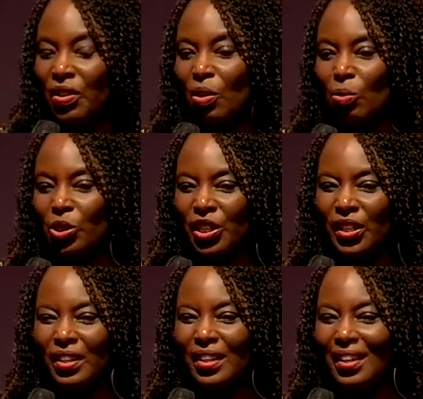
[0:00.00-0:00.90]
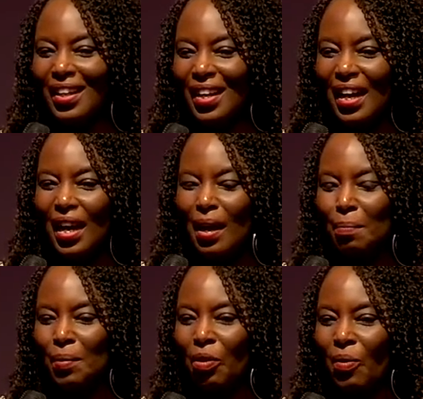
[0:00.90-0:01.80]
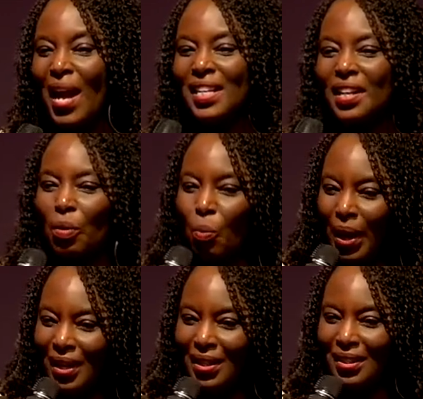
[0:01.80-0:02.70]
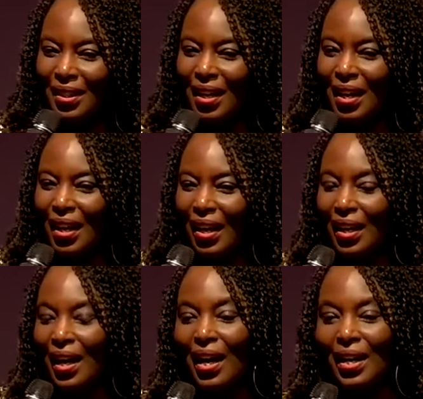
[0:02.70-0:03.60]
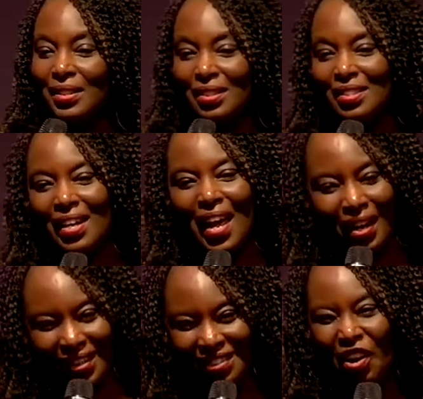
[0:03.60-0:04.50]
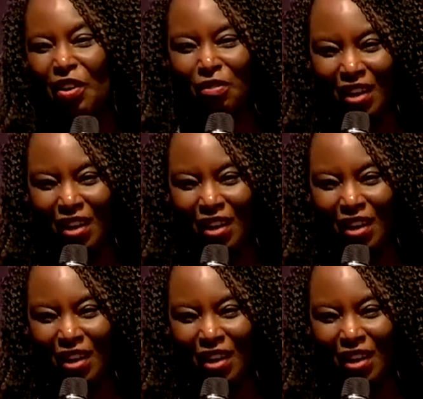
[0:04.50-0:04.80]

ocean, um, riding the winds, is a snack, is dragonfly